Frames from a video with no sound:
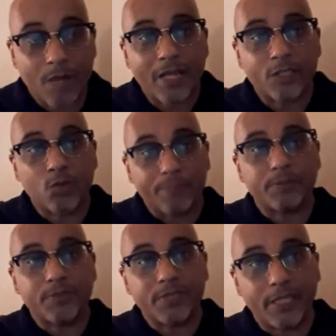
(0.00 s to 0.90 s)
Ups
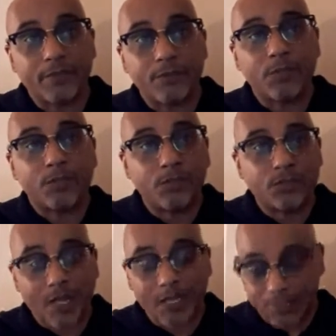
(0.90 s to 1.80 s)
and shit. What you
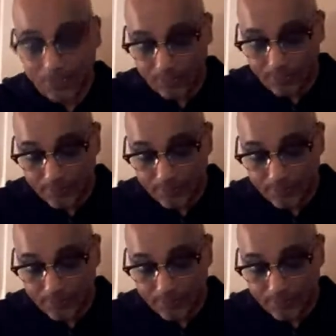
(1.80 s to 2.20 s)
trying to do?